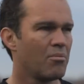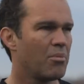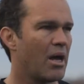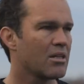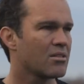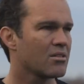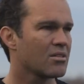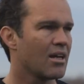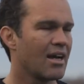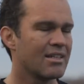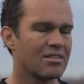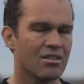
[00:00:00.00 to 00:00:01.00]

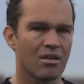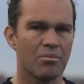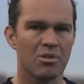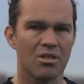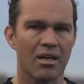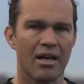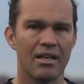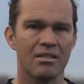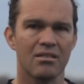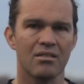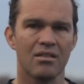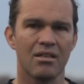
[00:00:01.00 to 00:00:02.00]
pesticides and
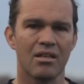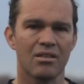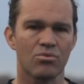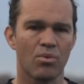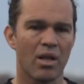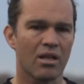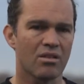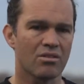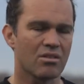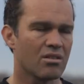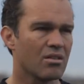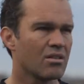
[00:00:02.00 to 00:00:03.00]
herbicides, as well
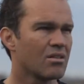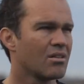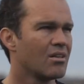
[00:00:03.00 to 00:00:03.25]
as the